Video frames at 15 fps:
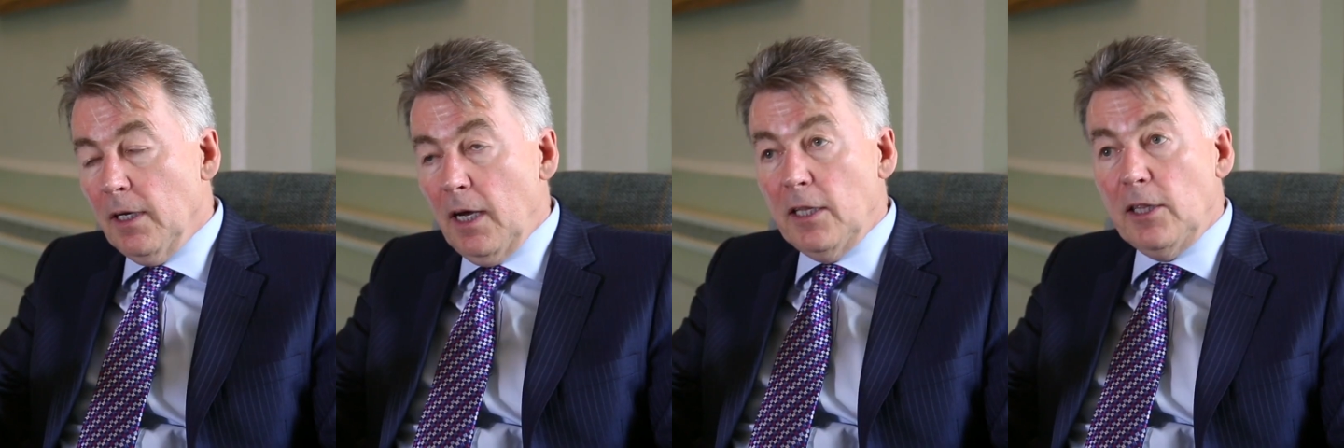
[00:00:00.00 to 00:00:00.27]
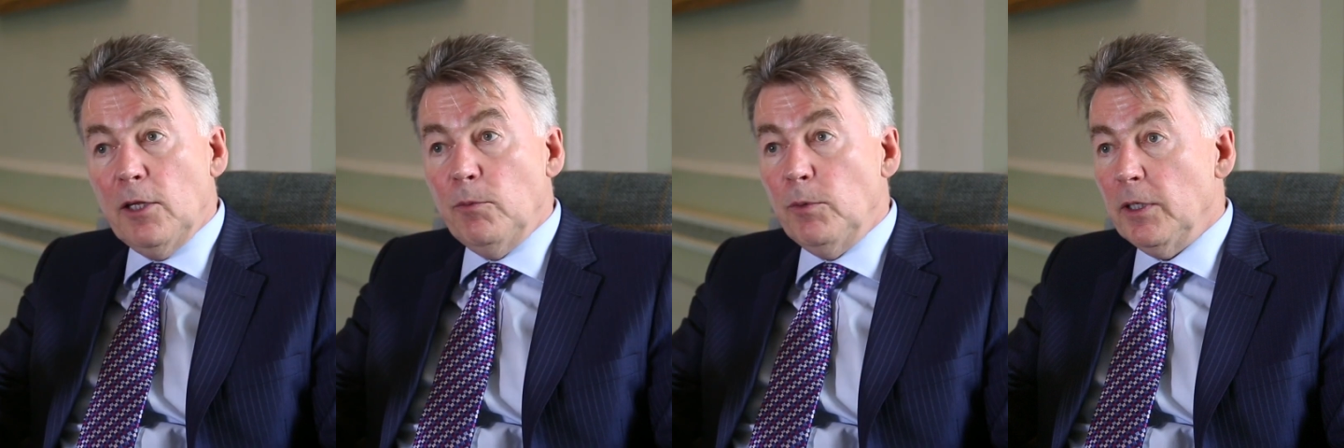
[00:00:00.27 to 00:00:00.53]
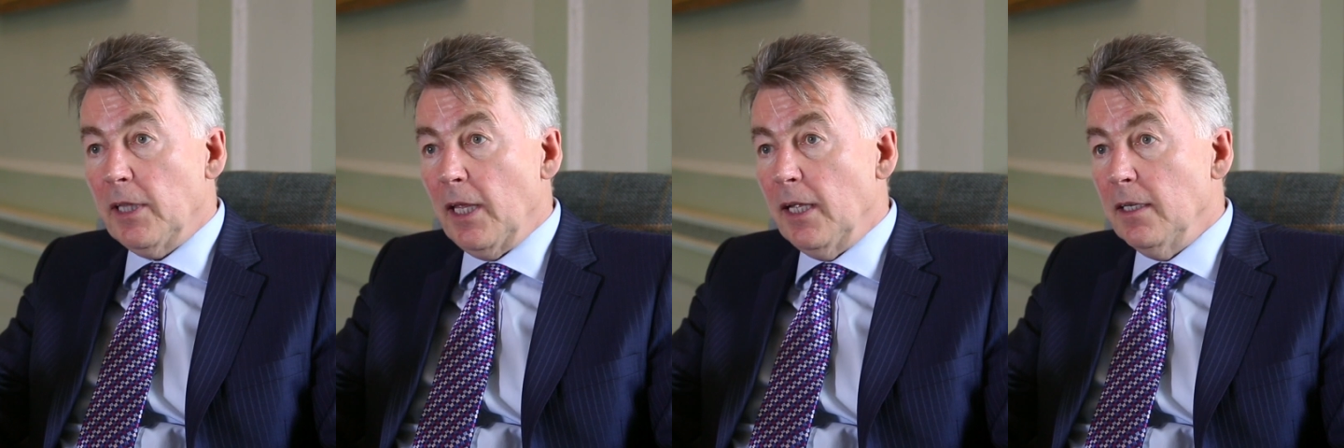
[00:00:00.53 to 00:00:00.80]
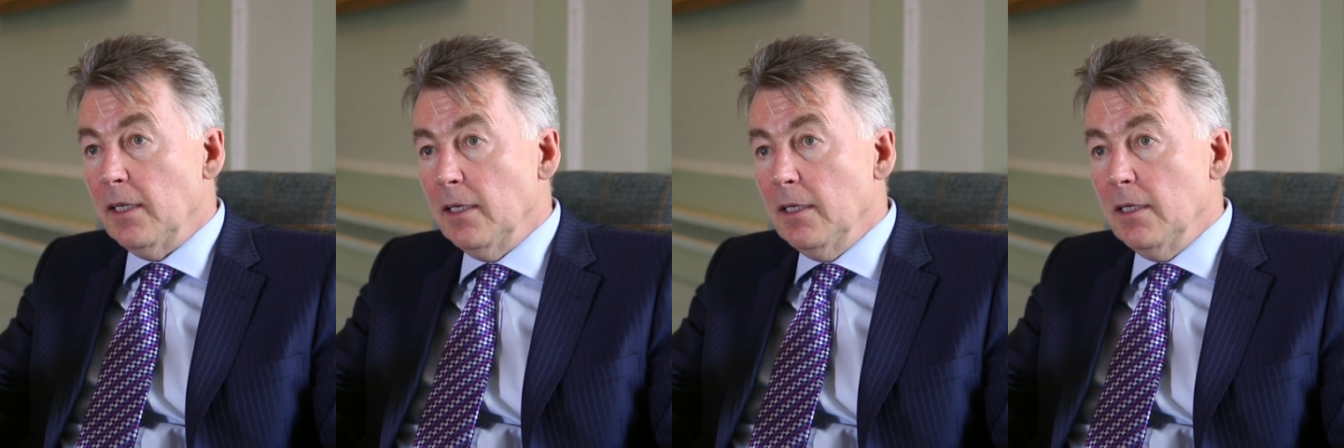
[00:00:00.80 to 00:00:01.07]
and then we
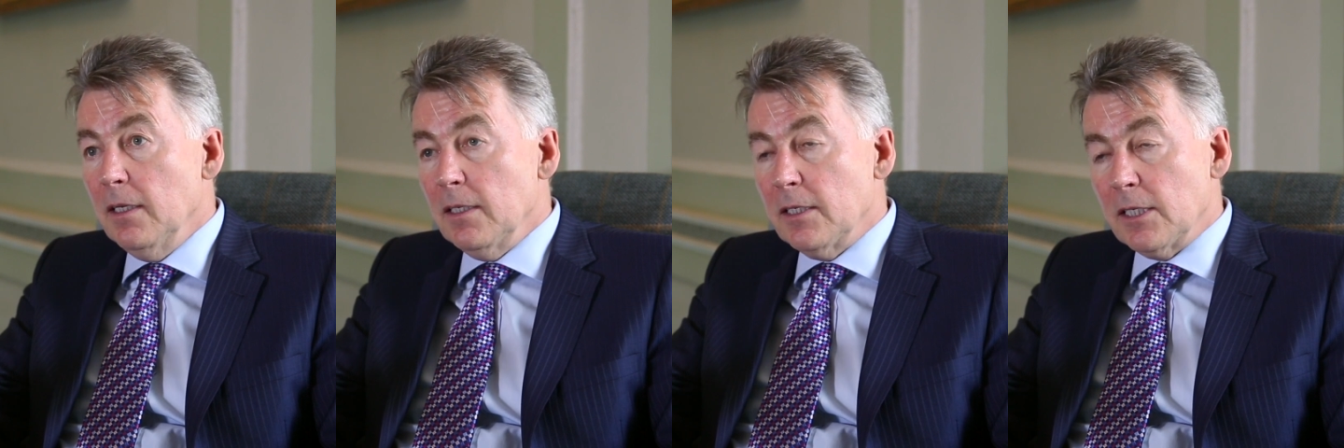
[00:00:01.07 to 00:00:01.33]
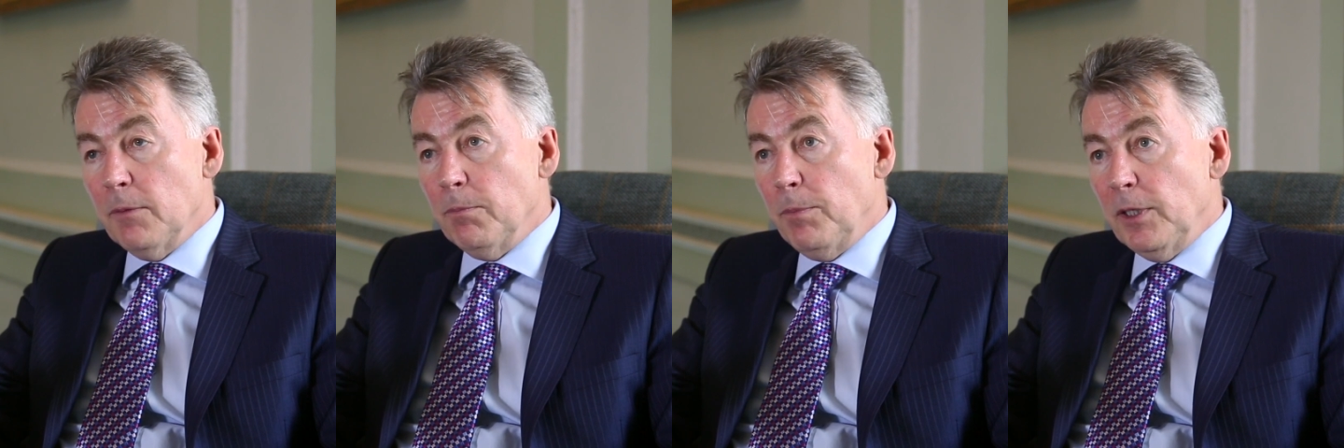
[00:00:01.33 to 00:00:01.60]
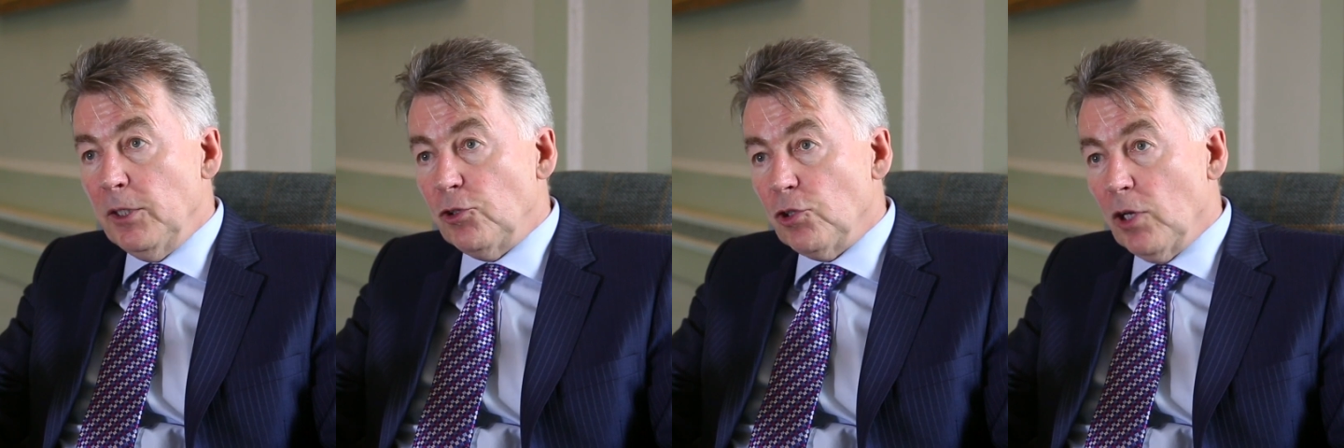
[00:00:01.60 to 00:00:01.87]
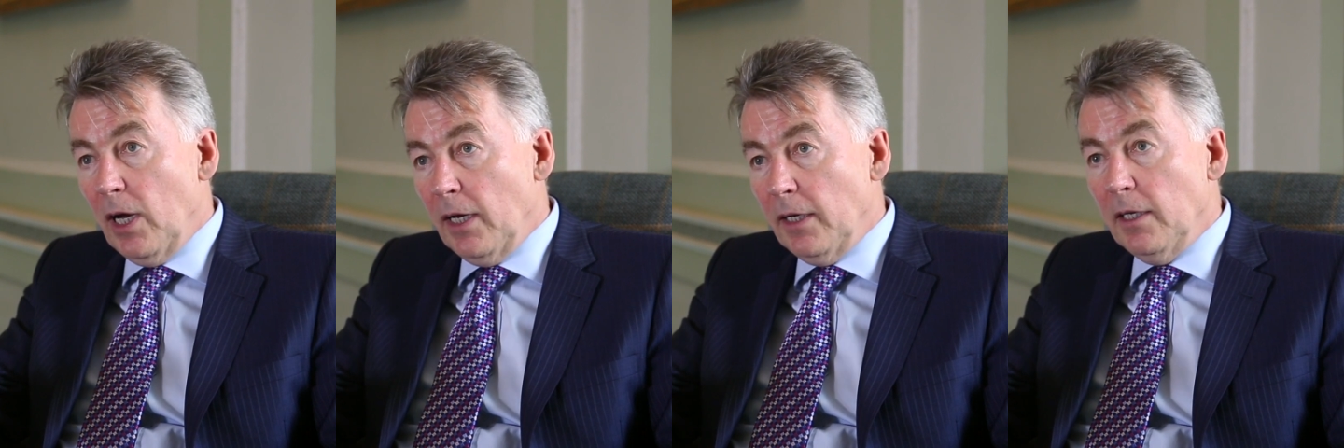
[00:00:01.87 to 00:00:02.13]
then simply
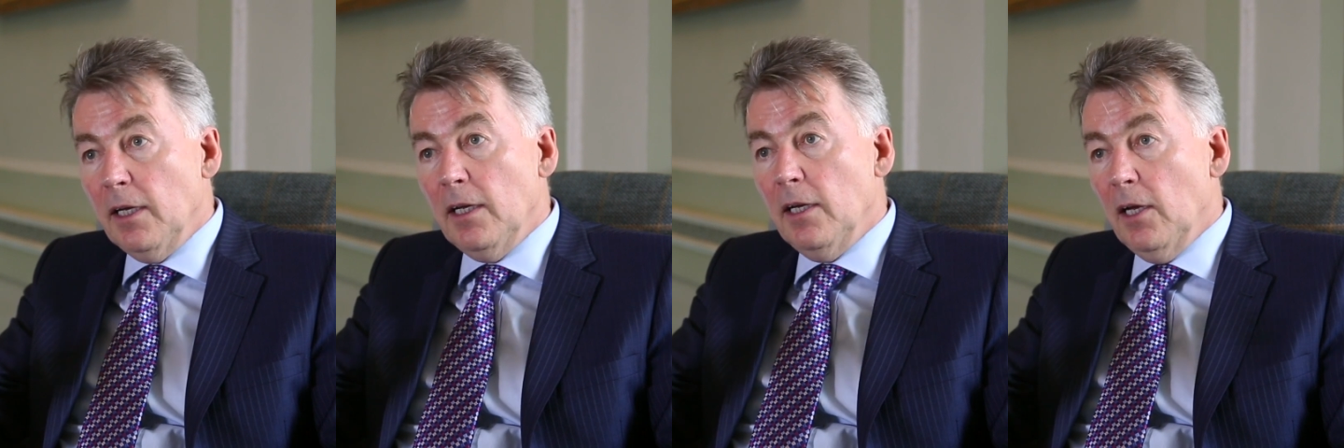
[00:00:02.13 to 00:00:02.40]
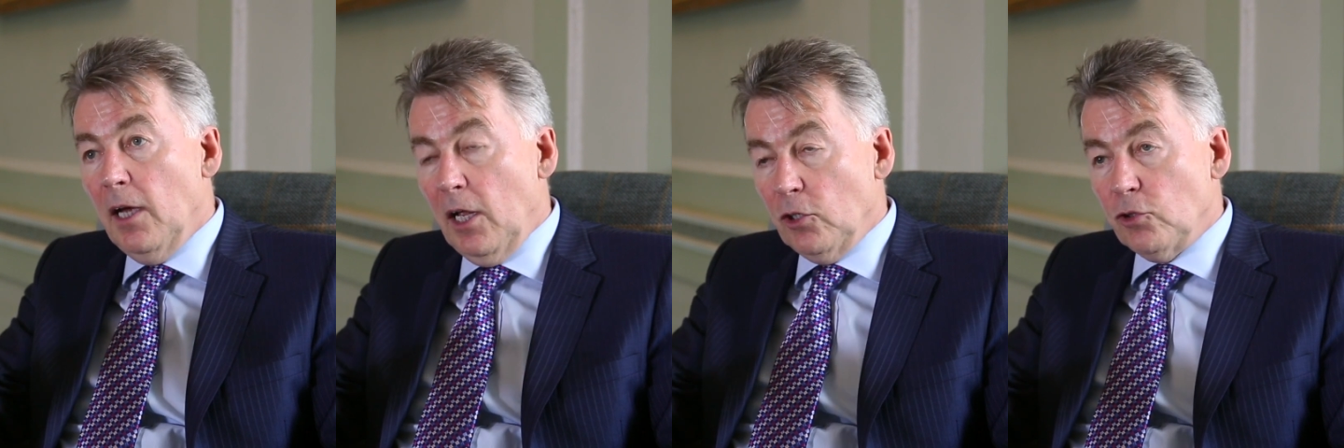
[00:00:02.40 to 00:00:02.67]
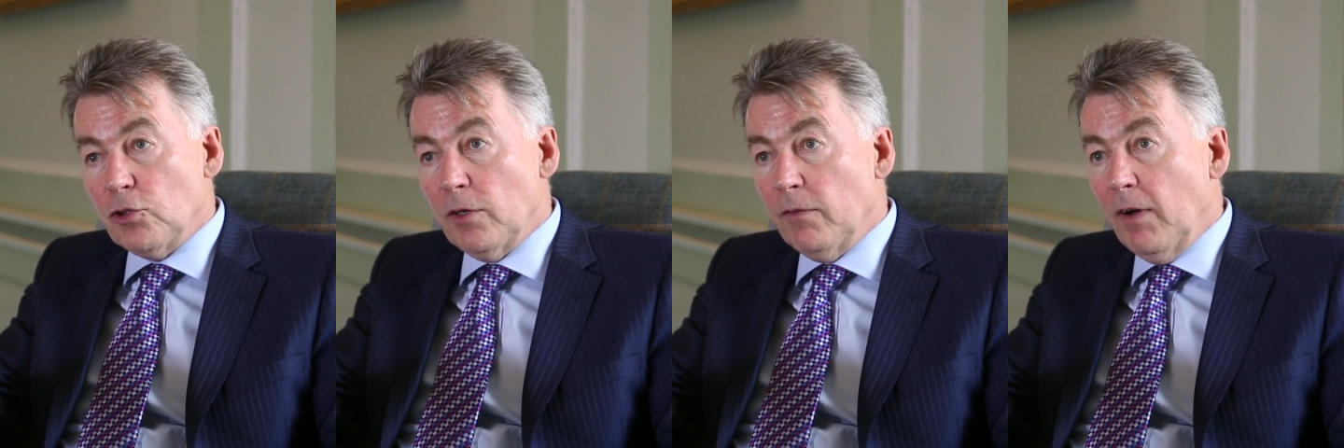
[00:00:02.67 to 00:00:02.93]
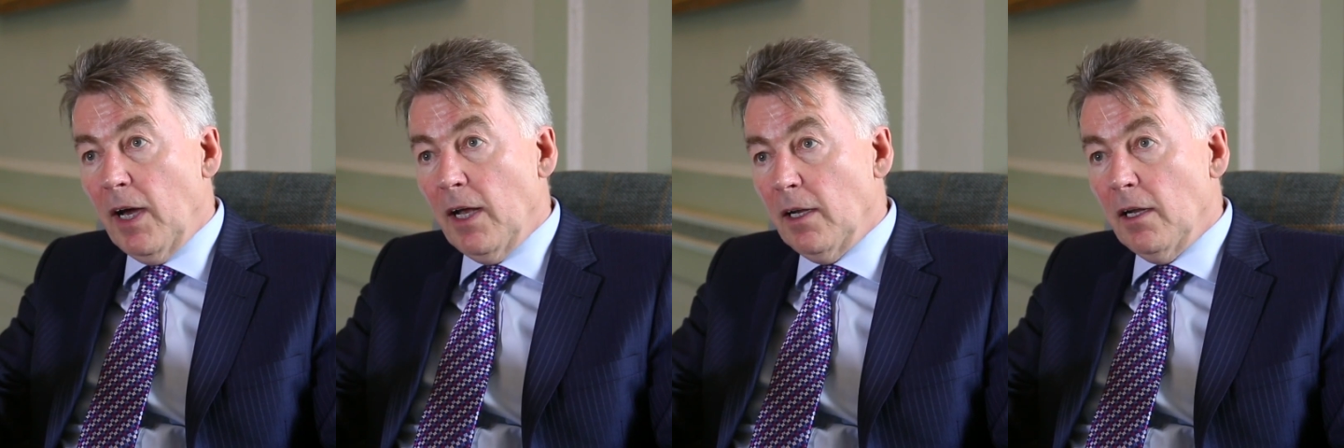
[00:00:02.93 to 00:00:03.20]
shine
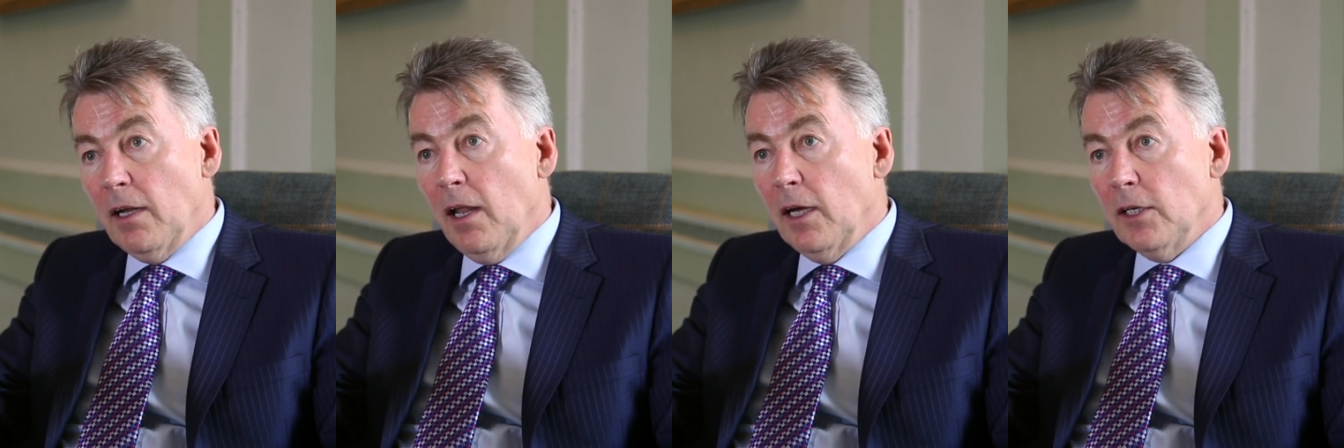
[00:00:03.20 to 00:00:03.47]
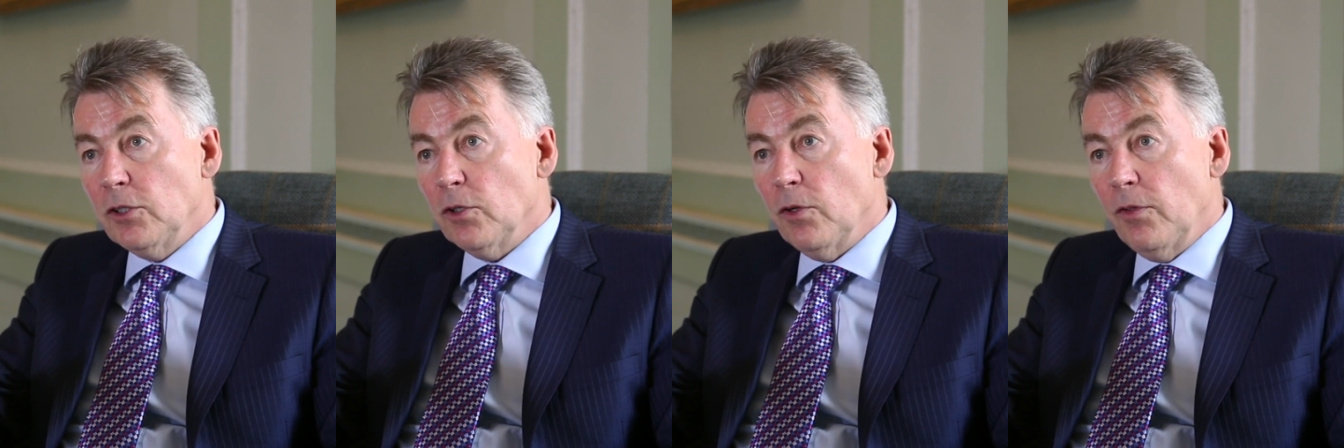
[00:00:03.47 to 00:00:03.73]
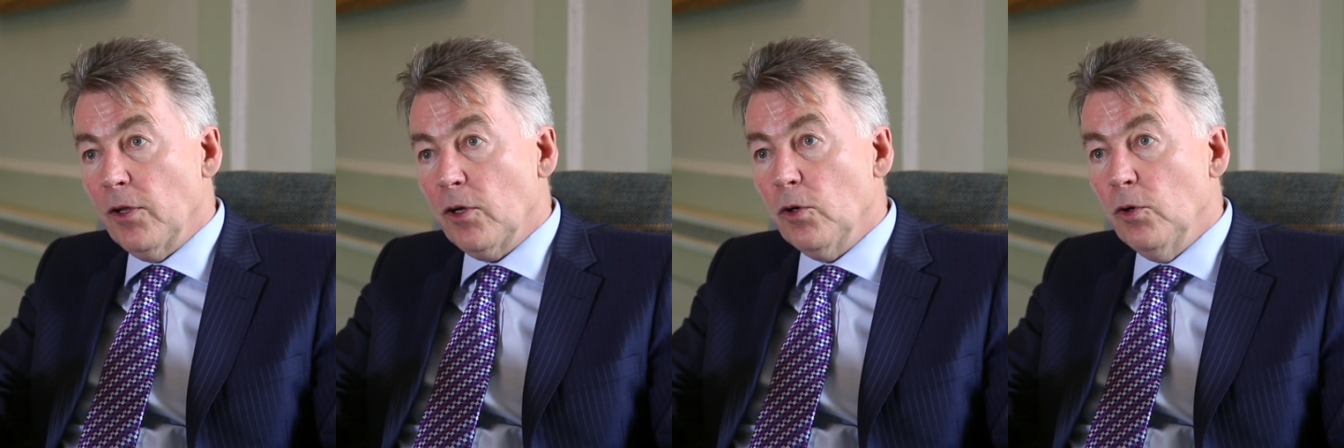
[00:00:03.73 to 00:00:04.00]
ultraviolet light on the